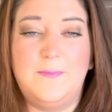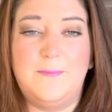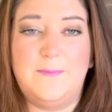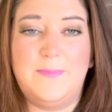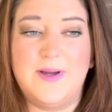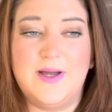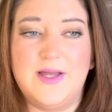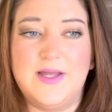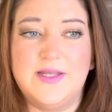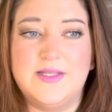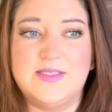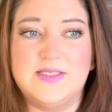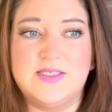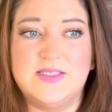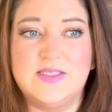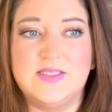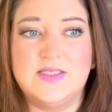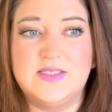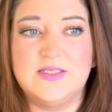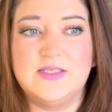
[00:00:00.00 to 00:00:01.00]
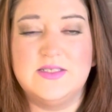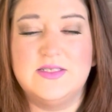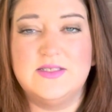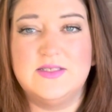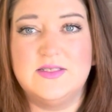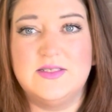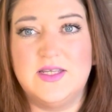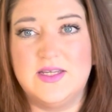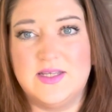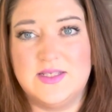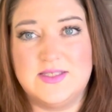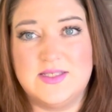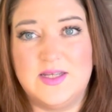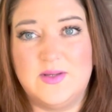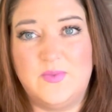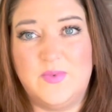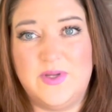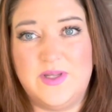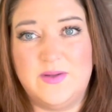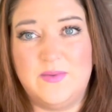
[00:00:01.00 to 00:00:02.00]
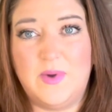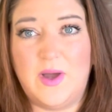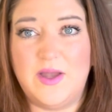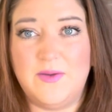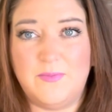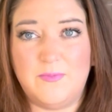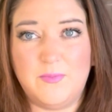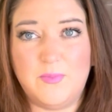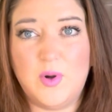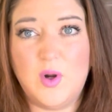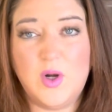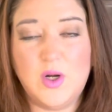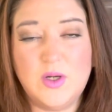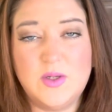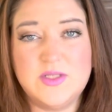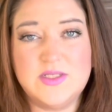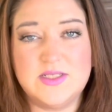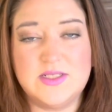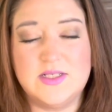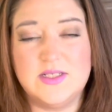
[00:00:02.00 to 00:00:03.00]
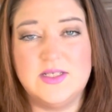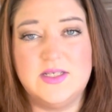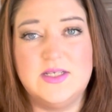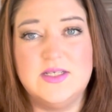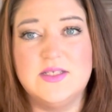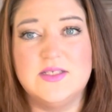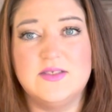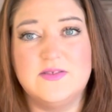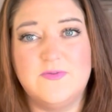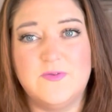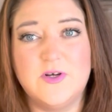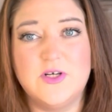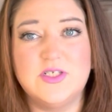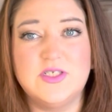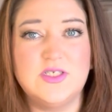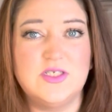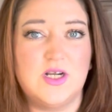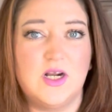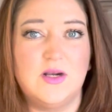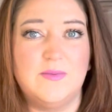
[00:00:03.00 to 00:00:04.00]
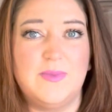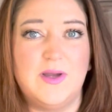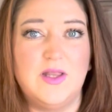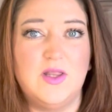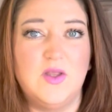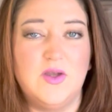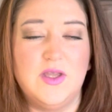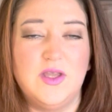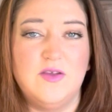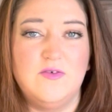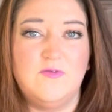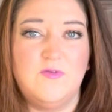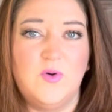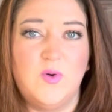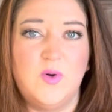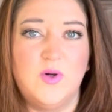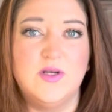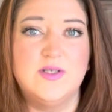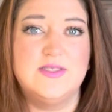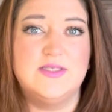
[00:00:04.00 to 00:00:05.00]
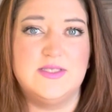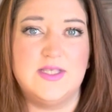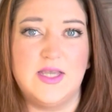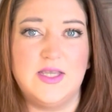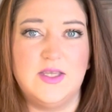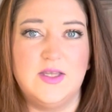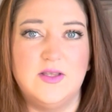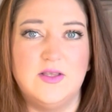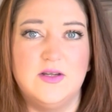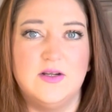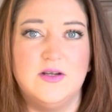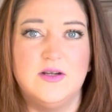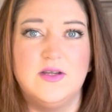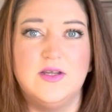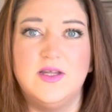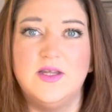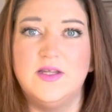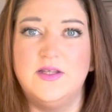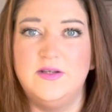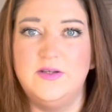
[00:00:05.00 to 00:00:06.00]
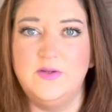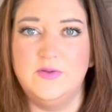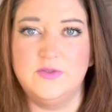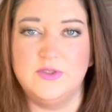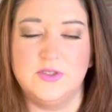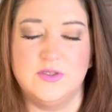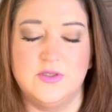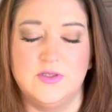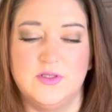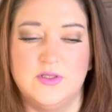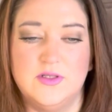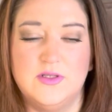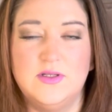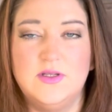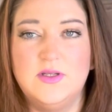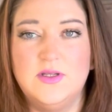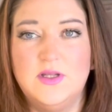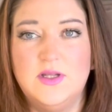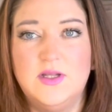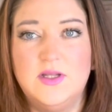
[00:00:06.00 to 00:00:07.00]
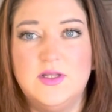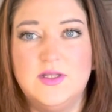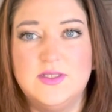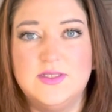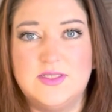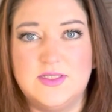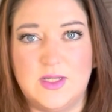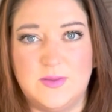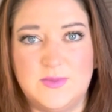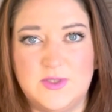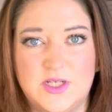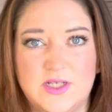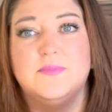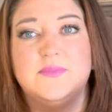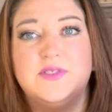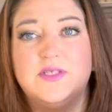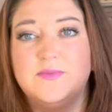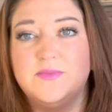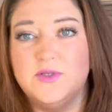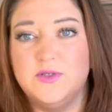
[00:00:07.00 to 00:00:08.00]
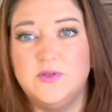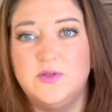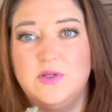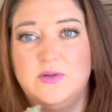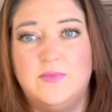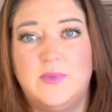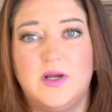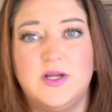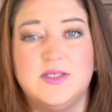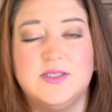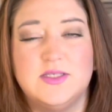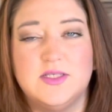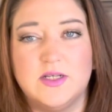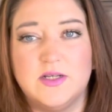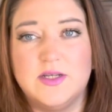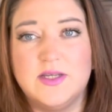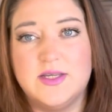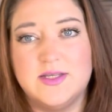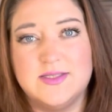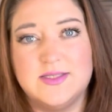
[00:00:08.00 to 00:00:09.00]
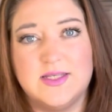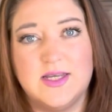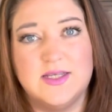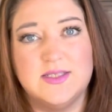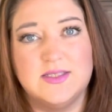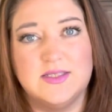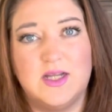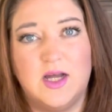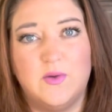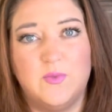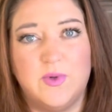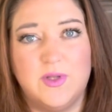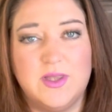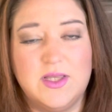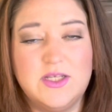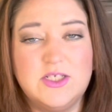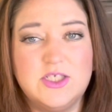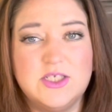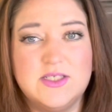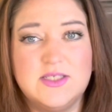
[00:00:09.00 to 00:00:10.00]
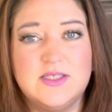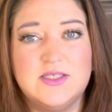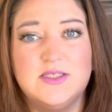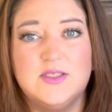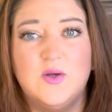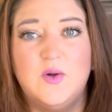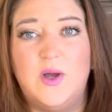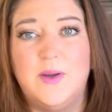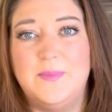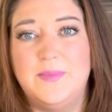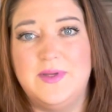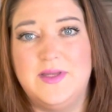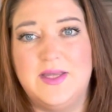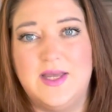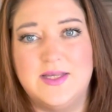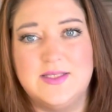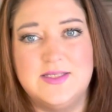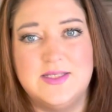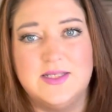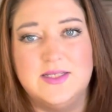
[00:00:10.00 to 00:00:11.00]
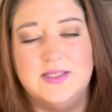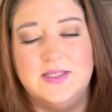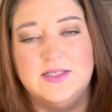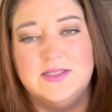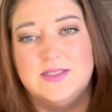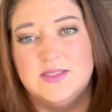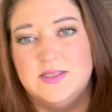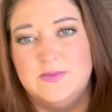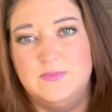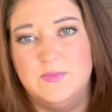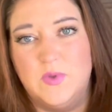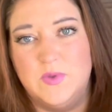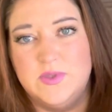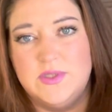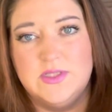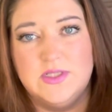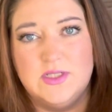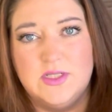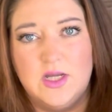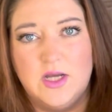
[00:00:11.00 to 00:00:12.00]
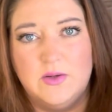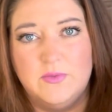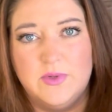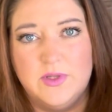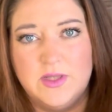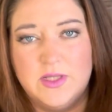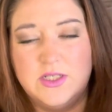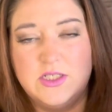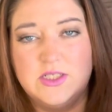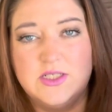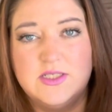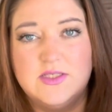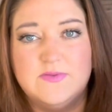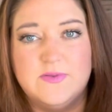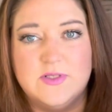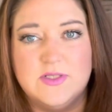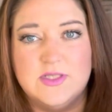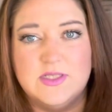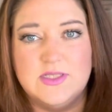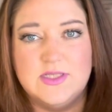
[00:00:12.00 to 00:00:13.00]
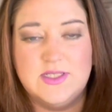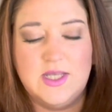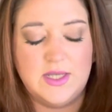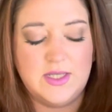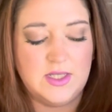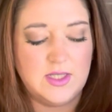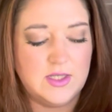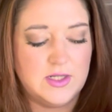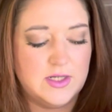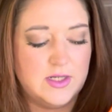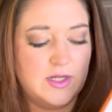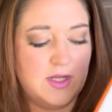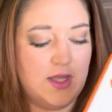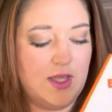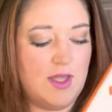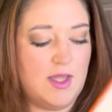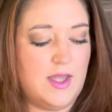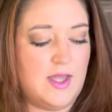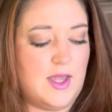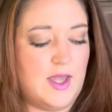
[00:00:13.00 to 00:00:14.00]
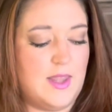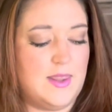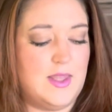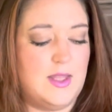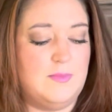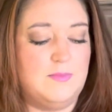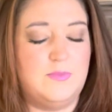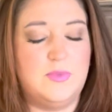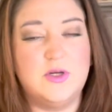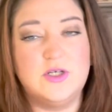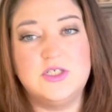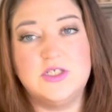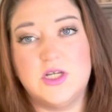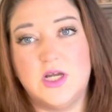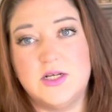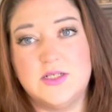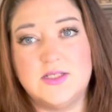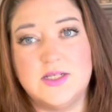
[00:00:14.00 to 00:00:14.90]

But like I said, we I personally first start by looking for secular and neutral subject. Timberdoodle marks their kits as non-religious, so I'm guessing this is mostly non-religious versus secular. And then Bookshark